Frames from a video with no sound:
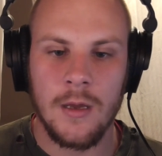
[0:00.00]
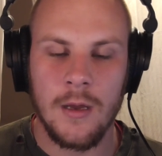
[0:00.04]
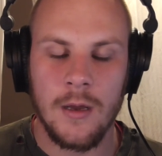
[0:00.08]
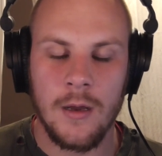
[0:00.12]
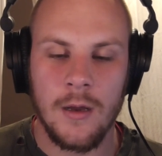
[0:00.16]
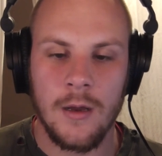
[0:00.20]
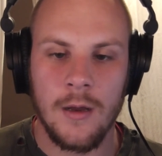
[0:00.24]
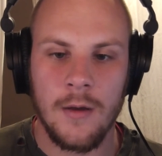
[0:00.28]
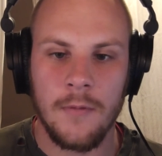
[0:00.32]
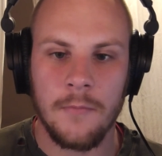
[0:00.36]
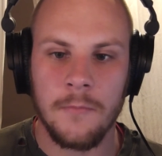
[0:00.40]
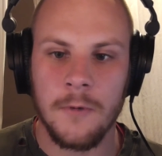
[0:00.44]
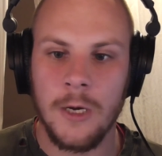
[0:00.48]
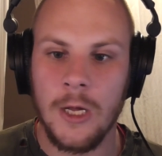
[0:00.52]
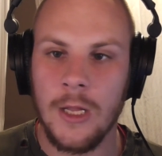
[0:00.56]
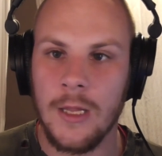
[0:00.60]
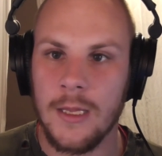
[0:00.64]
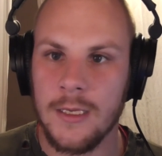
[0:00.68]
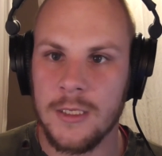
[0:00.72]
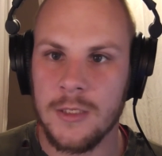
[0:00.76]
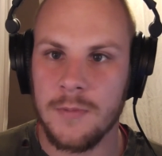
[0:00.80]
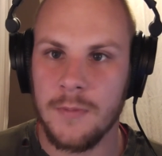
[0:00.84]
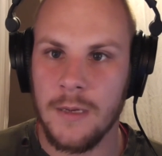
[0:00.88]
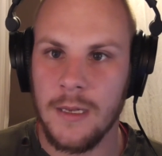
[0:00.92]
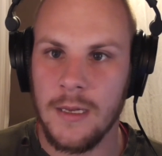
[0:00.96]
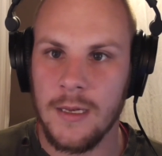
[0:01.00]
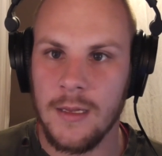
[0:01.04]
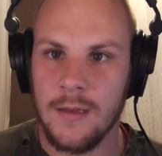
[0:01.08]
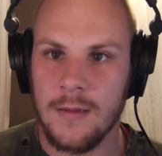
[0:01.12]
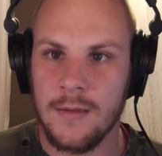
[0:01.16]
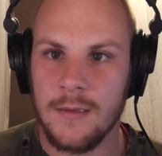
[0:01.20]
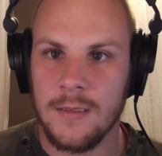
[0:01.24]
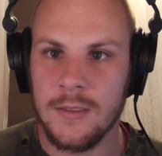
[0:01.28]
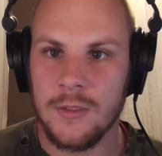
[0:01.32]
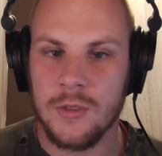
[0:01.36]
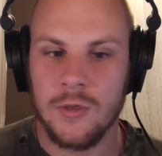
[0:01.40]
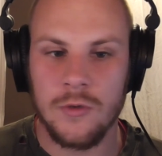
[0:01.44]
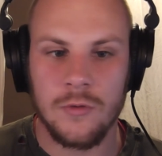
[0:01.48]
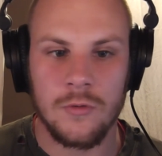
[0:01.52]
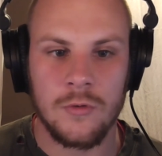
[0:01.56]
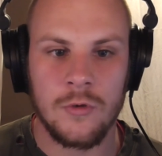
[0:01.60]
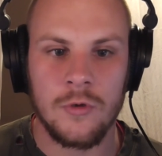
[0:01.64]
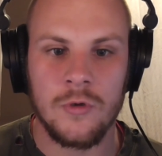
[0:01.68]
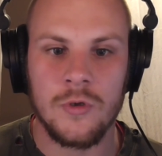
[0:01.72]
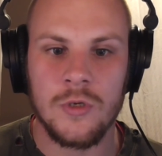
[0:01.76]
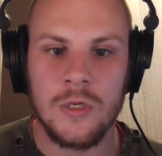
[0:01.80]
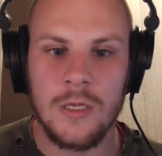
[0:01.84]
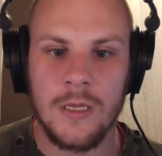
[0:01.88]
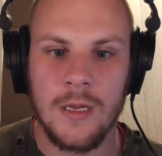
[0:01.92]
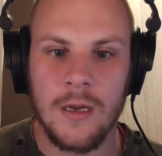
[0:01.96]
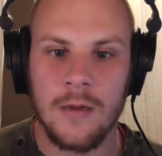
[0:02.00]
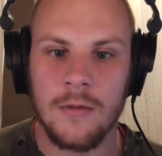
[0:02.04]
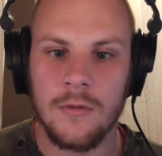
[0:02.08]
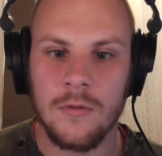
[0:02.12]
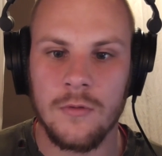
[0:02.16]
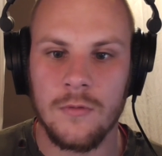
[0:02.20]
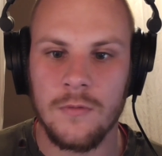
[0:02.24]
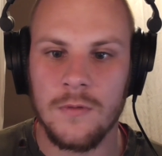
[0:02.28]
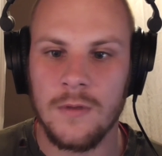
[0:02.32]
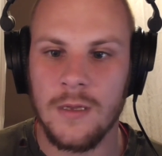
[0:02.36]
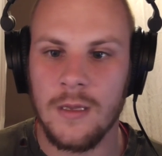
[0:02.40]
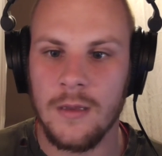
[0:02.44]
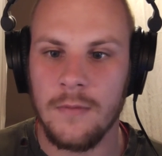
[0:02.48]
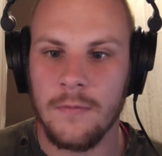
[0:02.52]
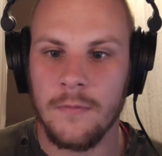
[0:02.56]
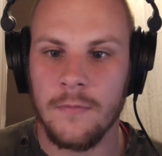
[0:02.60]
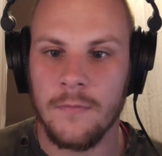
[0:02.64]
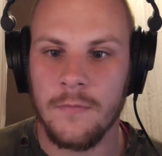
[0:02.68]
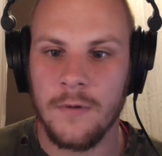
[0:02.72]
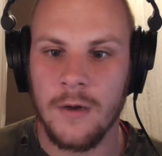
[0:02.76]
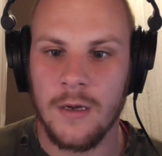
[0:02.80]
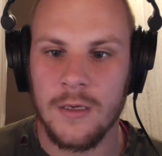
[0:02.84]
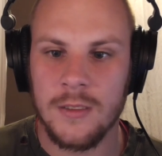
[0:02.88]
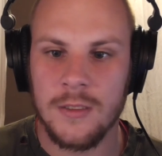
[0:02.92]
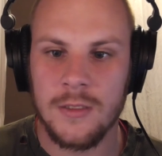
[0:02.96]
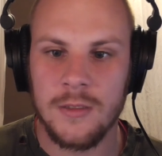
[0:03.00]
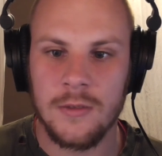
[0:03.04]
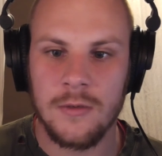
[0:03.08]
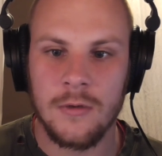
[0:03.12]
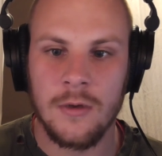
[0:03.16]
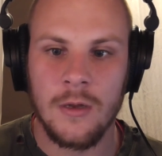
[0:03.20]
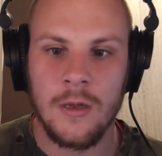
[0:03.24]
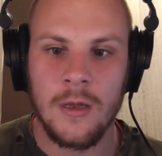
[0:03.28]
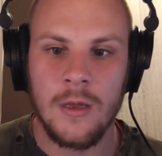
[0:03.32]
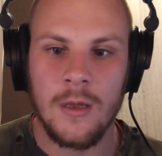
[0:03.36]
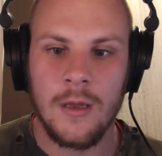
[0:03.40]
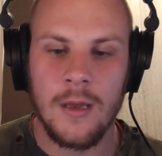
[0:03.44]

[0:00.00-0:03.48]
while explaining things, so usually I do it even faster,